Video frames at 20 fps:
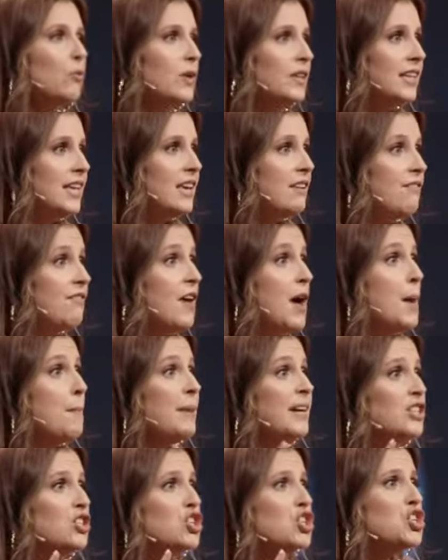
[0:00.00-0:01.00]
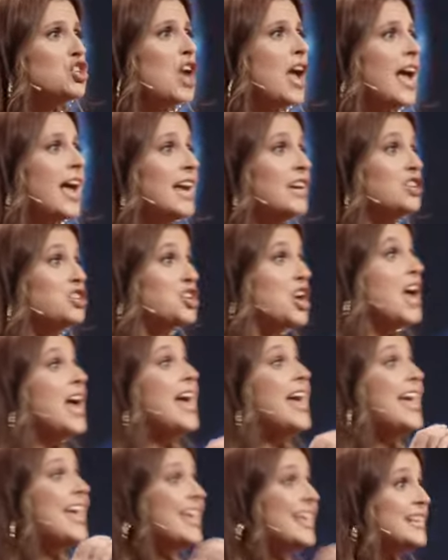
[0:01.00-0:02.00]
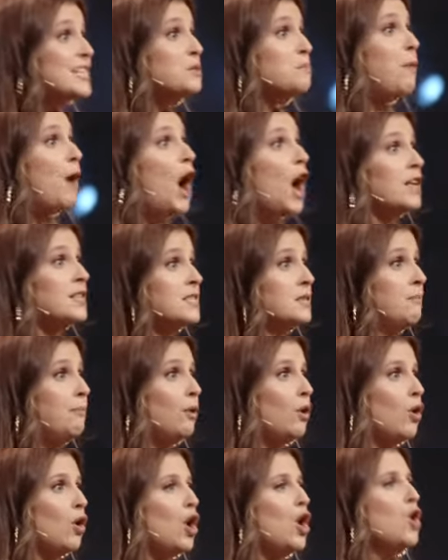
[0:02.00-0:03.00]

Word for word: relief, but change is possible